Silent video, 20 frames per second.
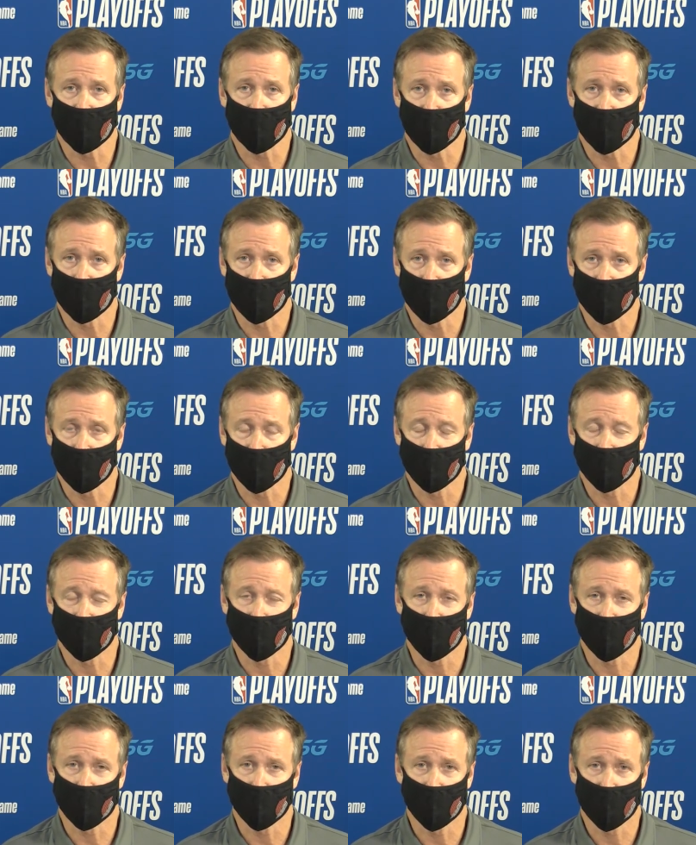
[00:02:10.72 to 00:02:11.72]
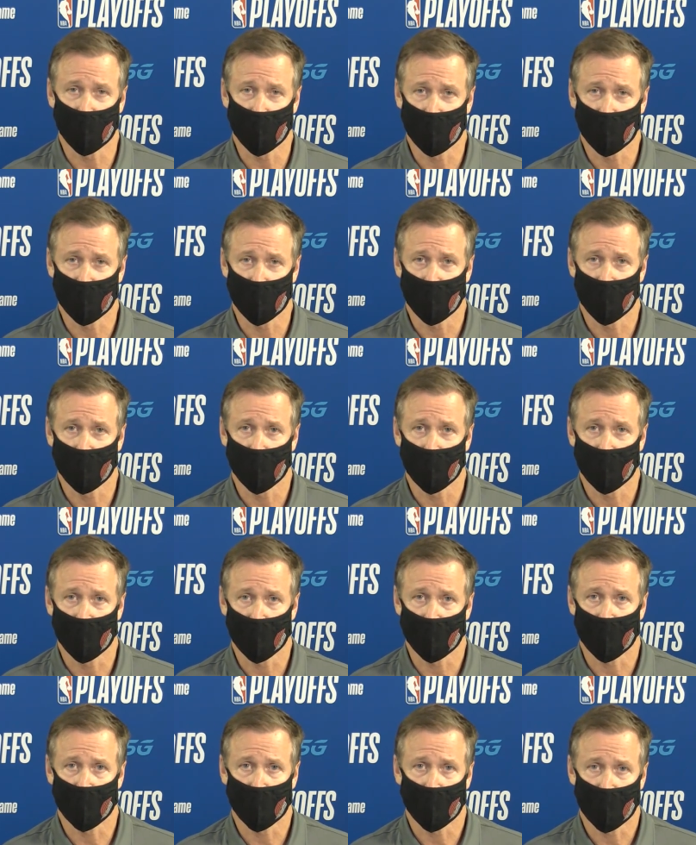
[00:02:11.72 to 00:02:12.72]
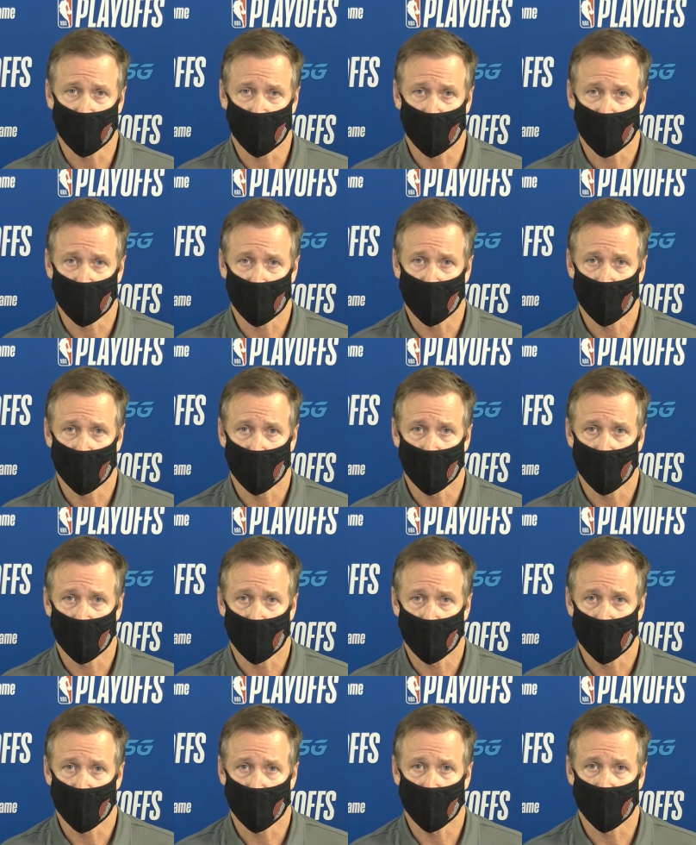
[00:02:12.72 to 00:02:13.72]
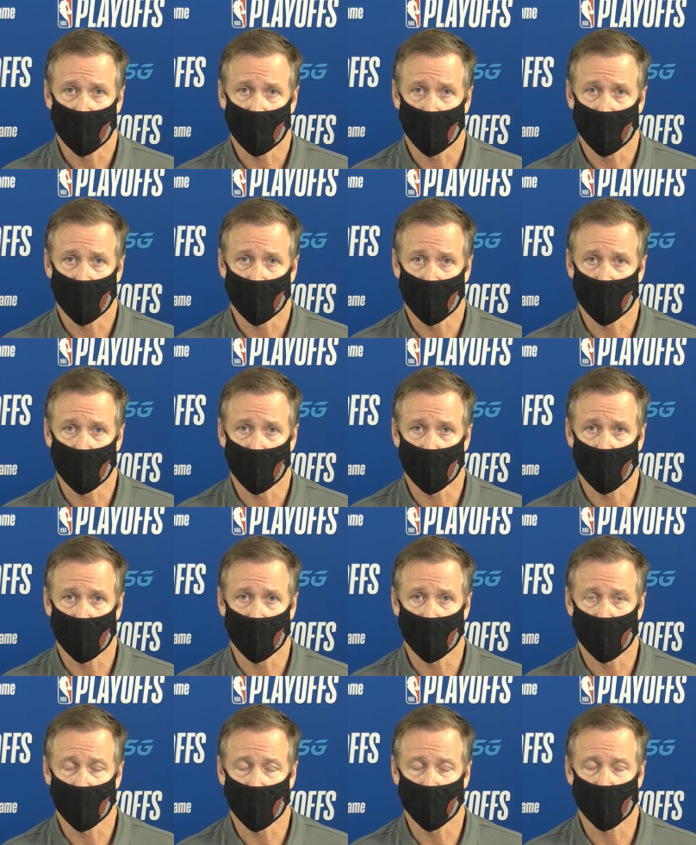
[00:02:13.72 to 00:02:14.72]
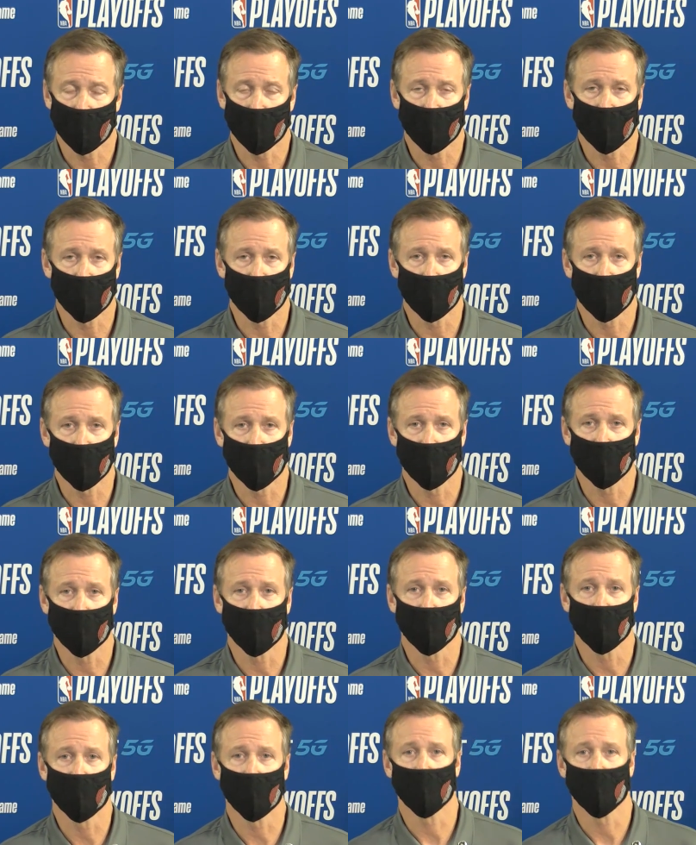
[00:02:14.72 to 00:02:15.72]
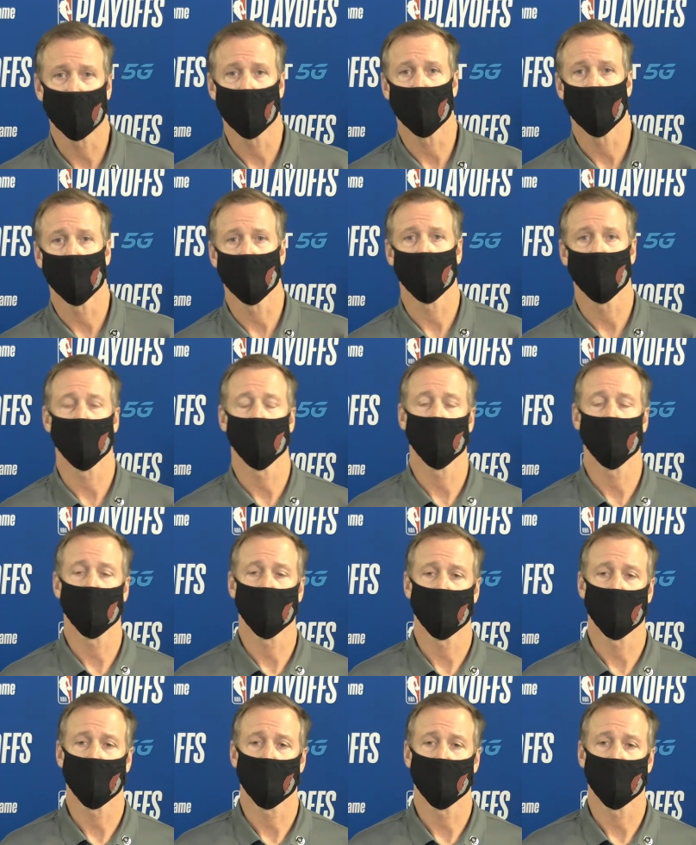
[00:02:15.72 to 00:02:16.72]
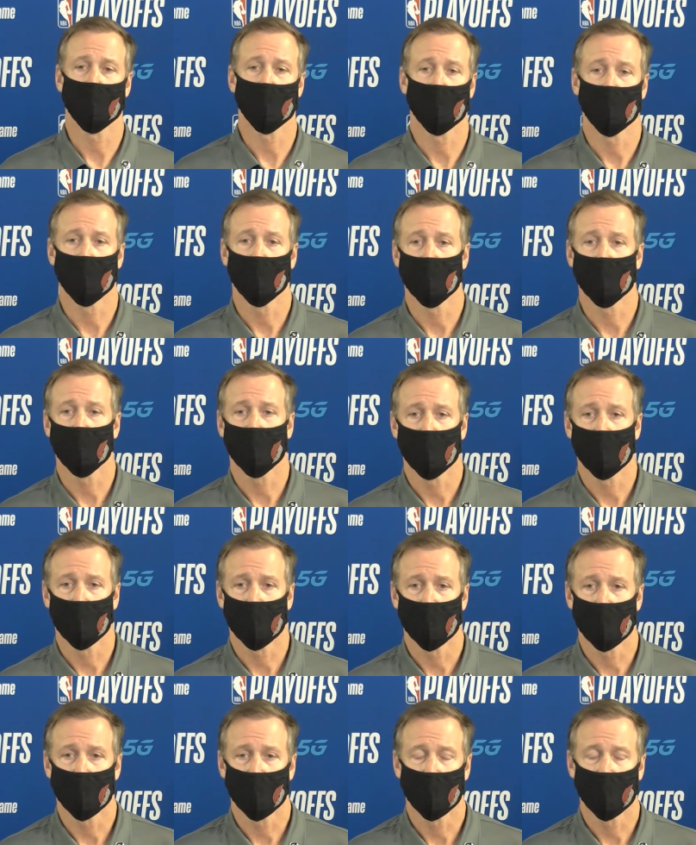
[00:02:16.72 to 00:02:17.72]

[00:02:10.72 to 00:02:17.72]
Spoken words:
[no speech]